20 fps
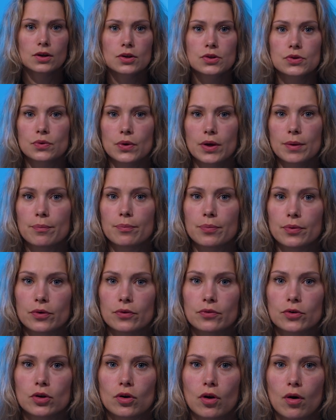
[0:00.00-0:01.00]
To
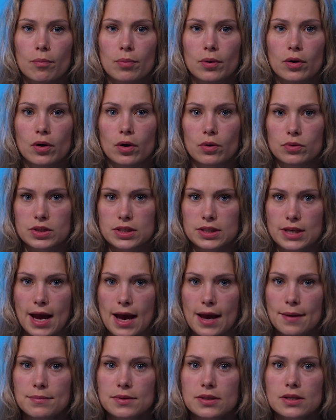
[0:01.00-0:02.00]
improve global load
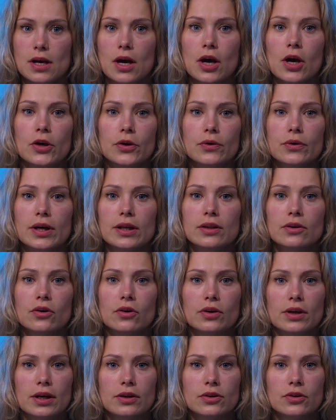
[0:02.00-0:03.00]
times, you can
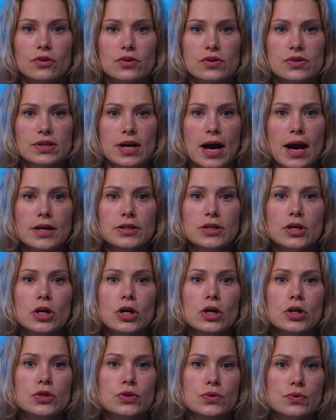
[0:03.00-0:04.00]
connect your site
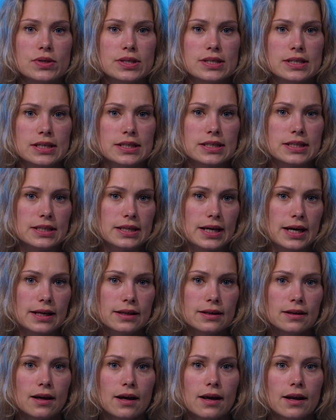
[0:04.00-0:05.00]
to a
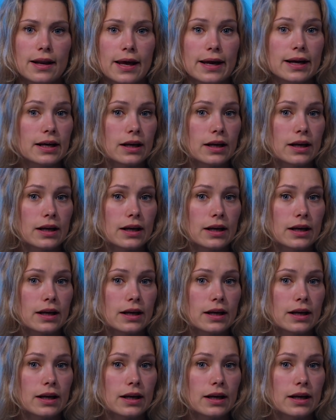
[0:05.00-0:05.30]
CDN like